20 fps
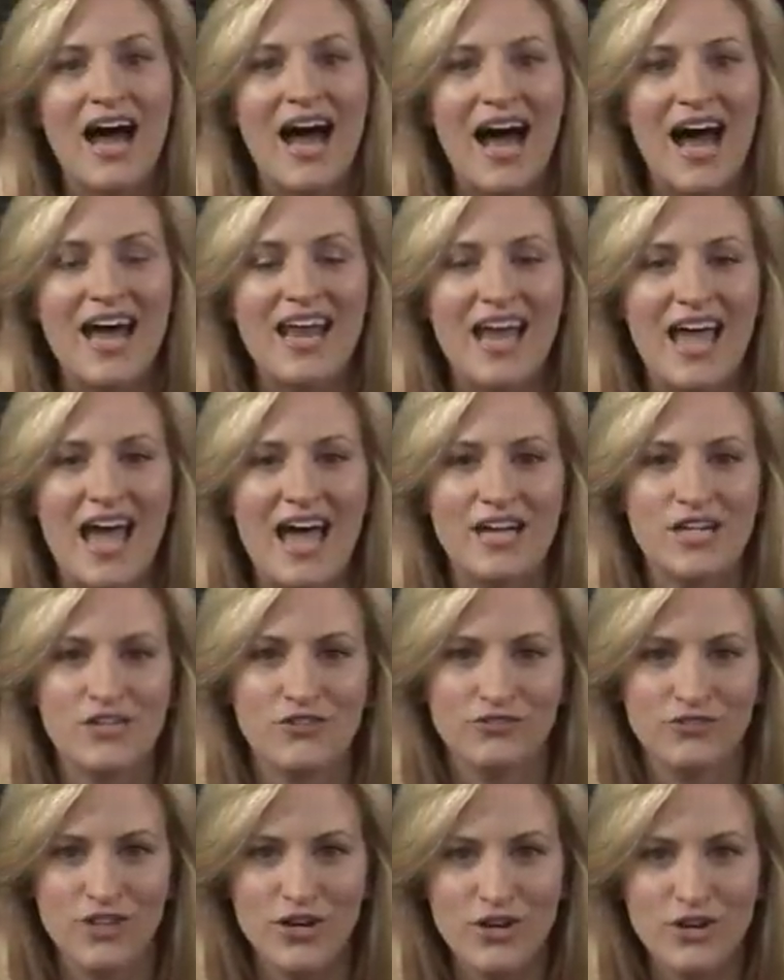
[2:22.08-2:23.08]
hot ash
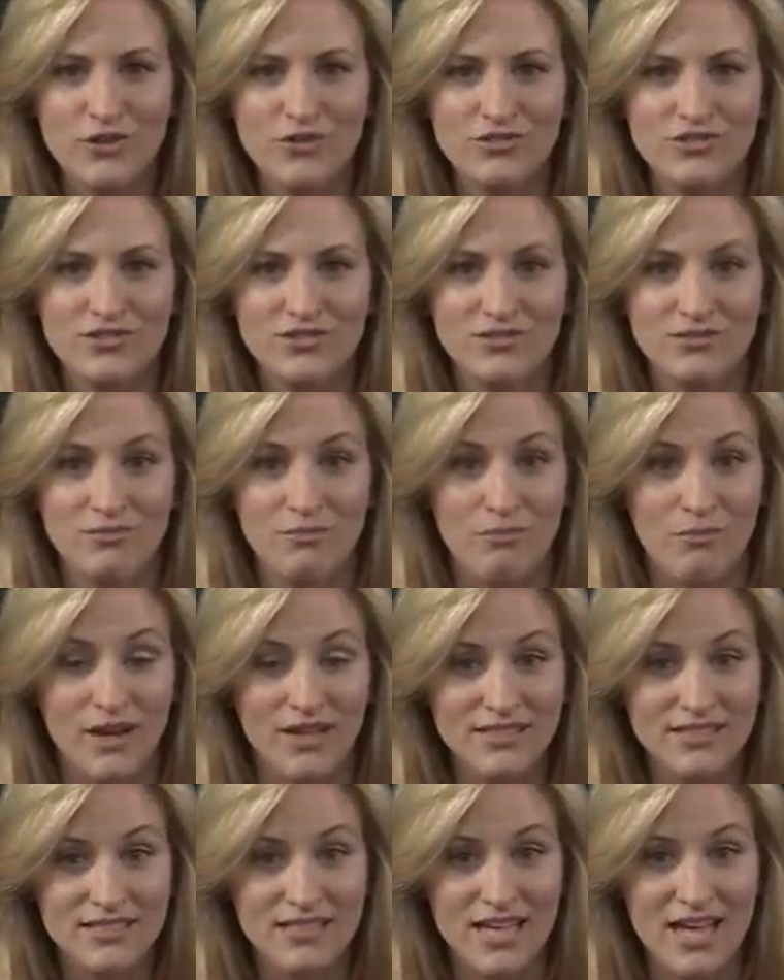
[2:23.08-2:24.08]
flows,
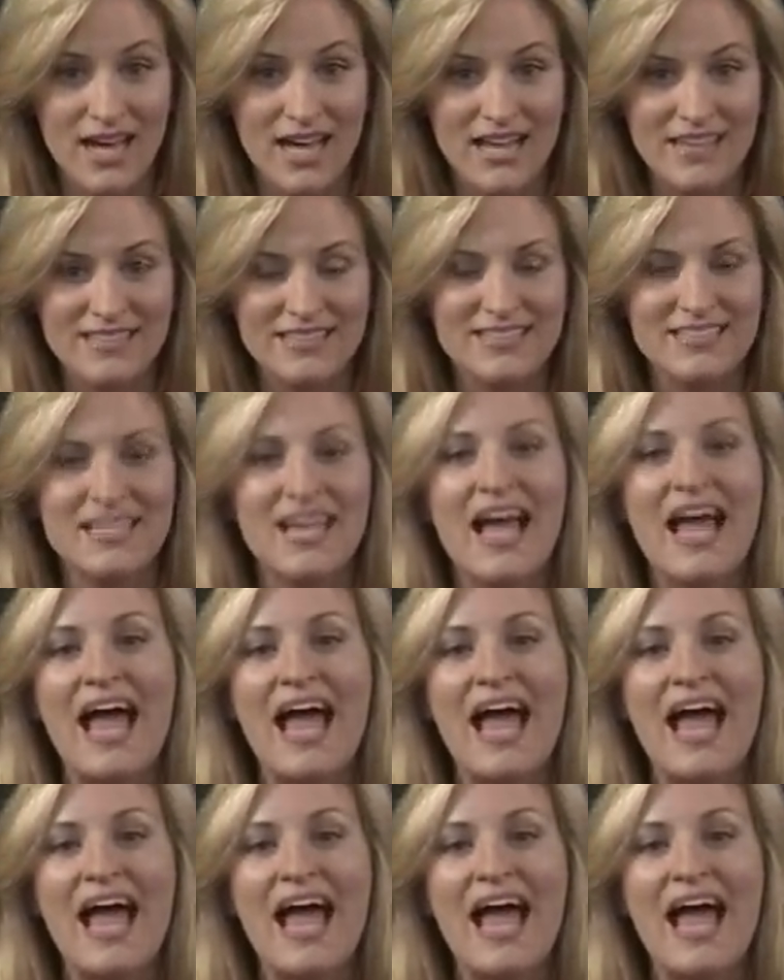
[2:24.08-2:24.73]
mudslides,